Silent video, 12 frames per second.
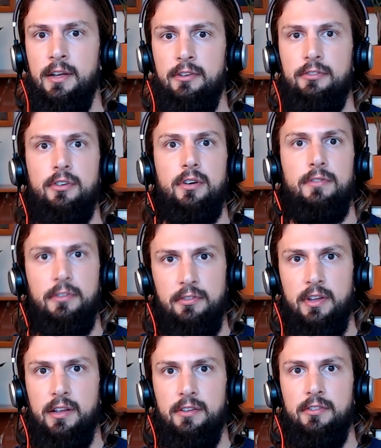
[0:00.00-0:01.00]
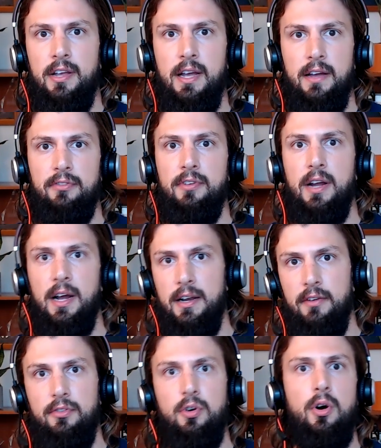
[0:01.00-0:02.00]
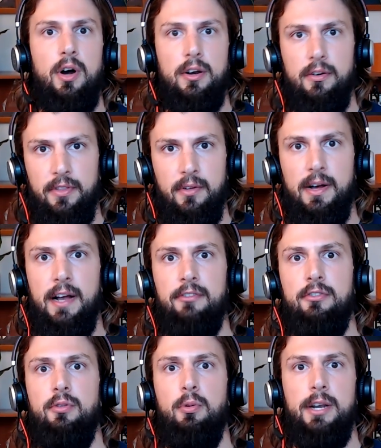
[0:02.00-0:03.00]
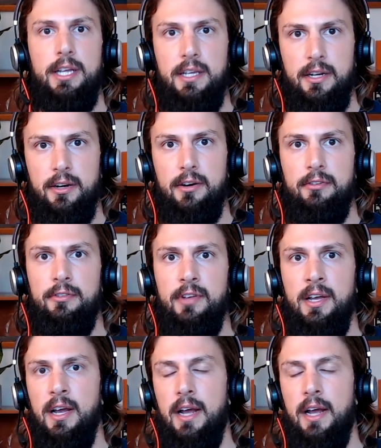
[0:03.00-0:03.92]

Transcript: services have kind of gone over the last 20 years.